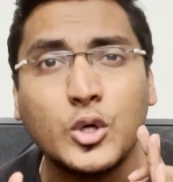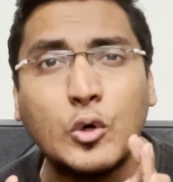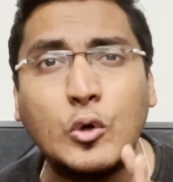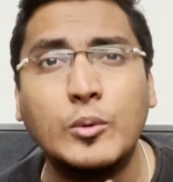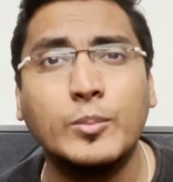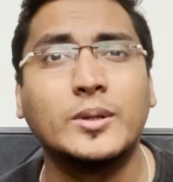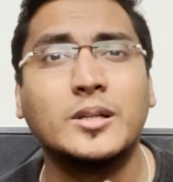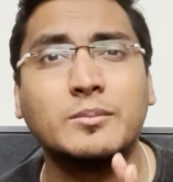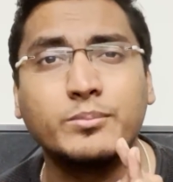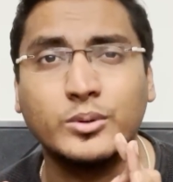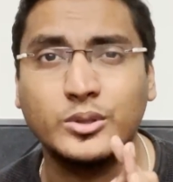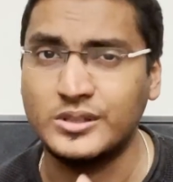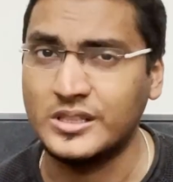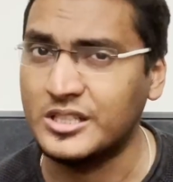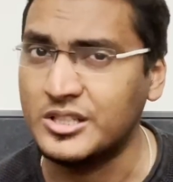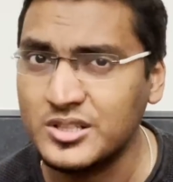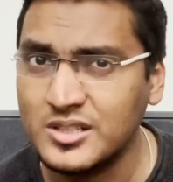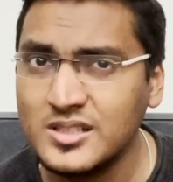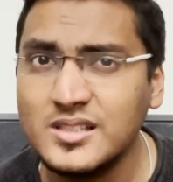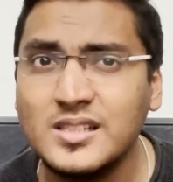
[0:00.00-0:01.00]
open
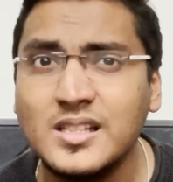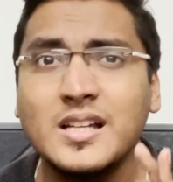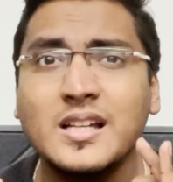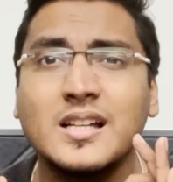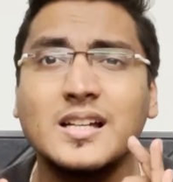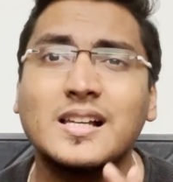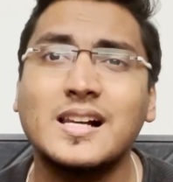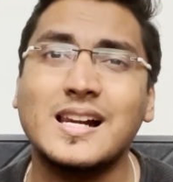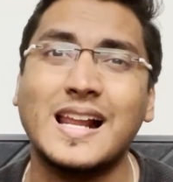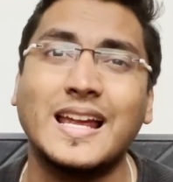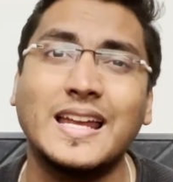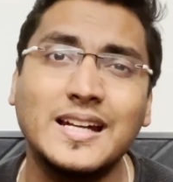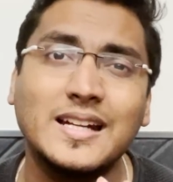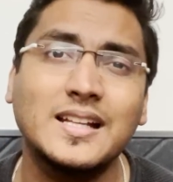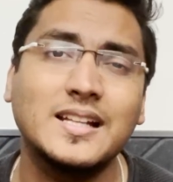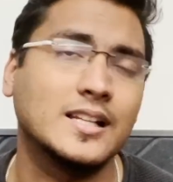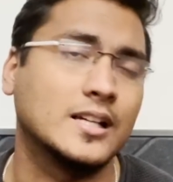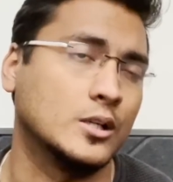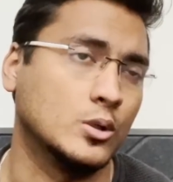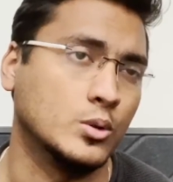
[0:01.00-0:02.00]
positions right
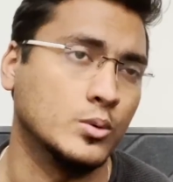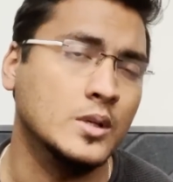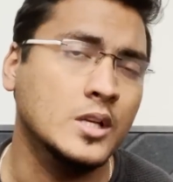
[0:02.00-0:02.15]
now.